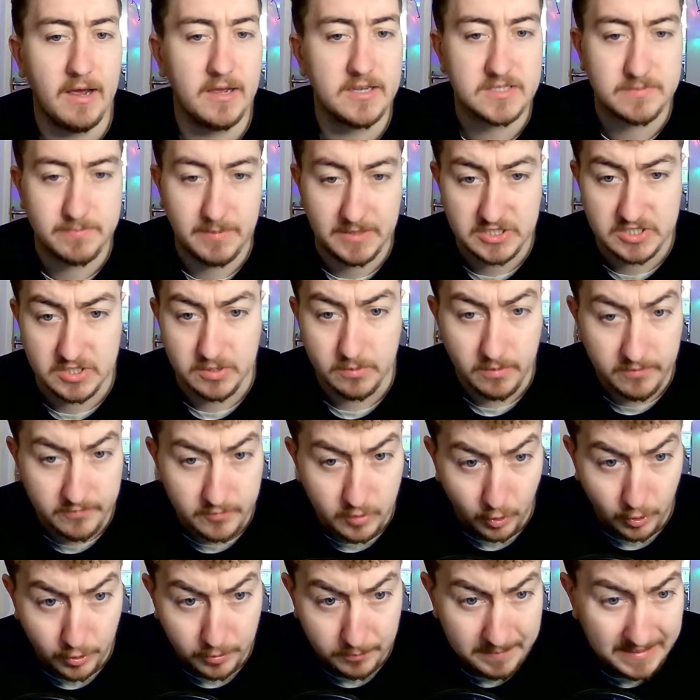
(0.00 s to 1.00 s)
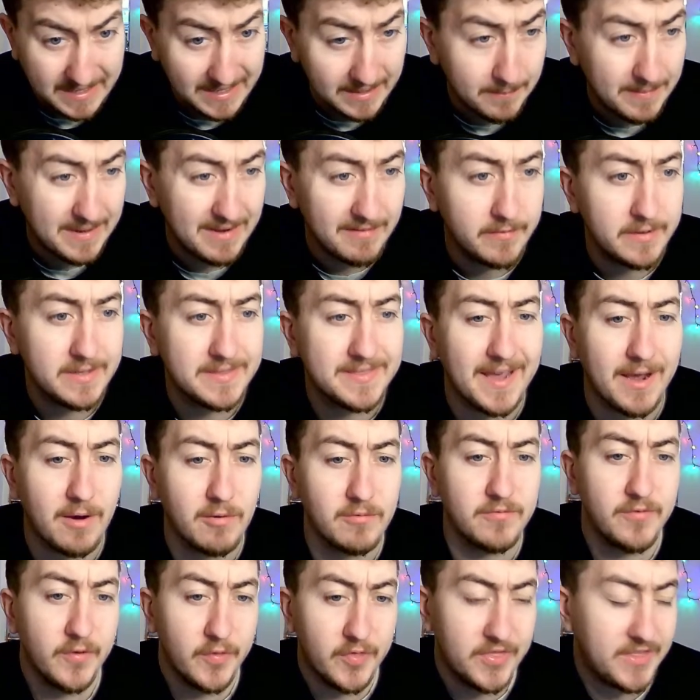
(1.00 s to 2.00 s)
especially with Gordon being a bit of a
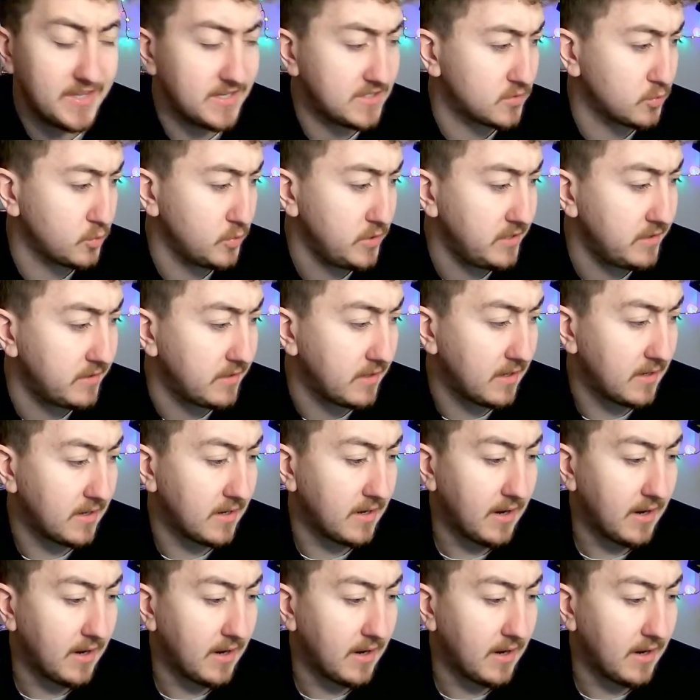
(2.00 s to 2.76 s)
doubt for this week.